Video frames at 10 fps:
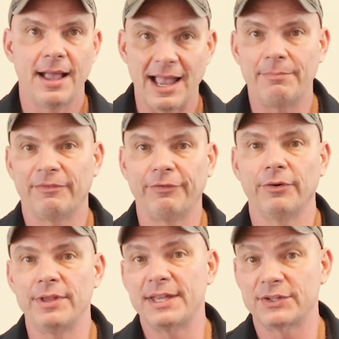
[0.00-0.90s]
I
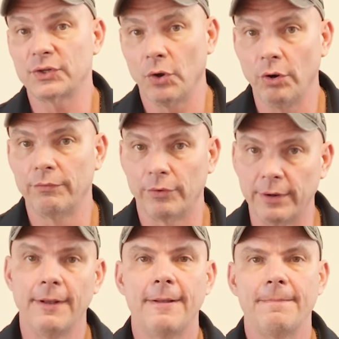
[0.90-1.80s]
prefer this
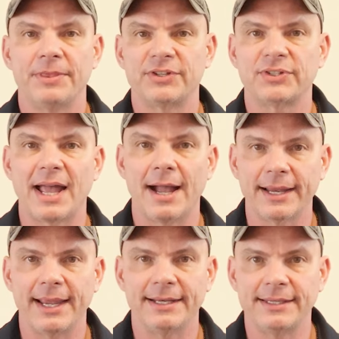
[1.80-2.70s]
over the stock
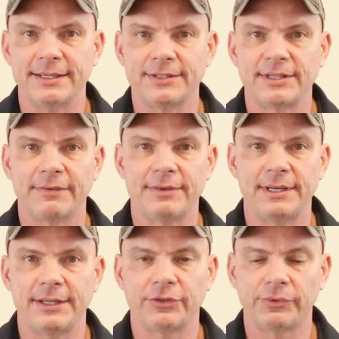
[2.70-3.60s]

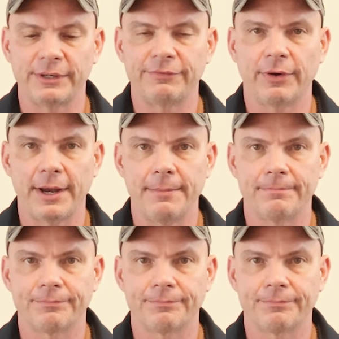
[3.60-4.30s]
1873 frame.